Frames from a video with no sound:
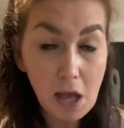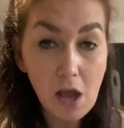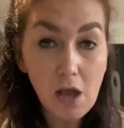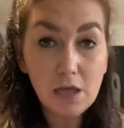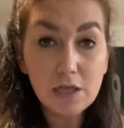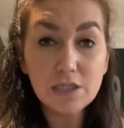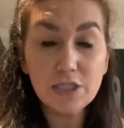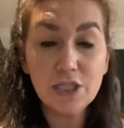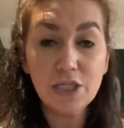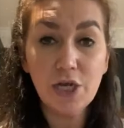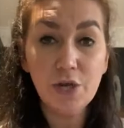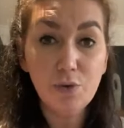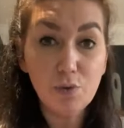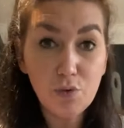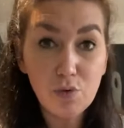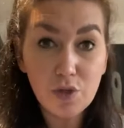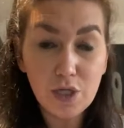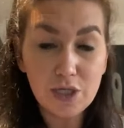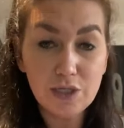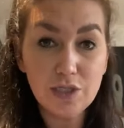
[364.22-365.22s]
blocks,
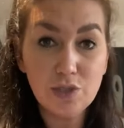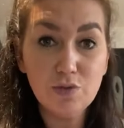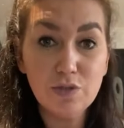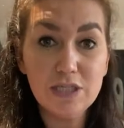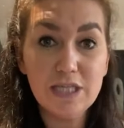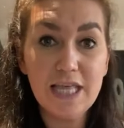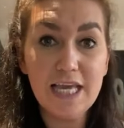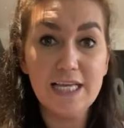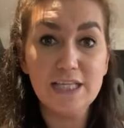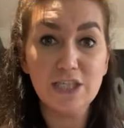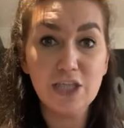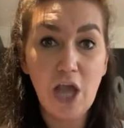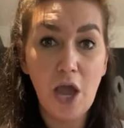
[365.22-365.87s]
all those sorts of things.